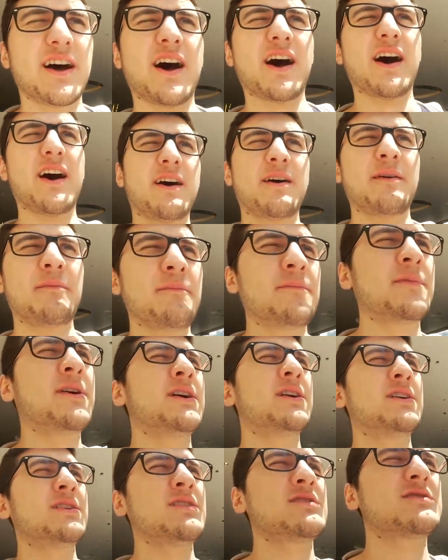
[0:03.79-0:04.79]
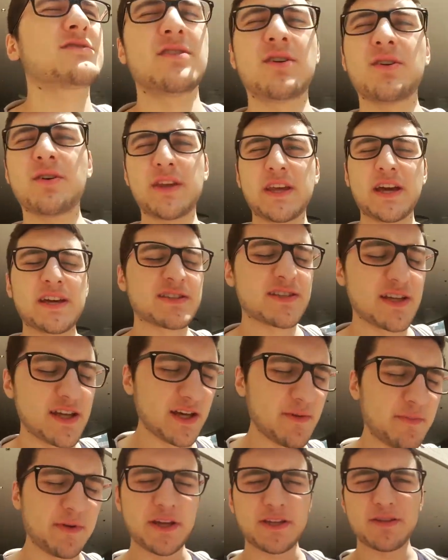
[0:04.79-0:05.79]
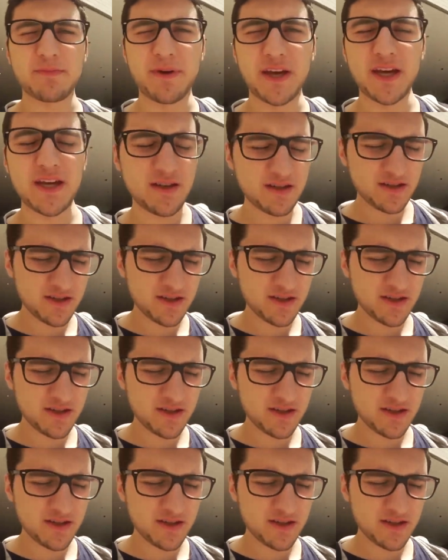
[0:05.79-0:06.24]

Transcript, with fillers: Um, so yesterday I played the main.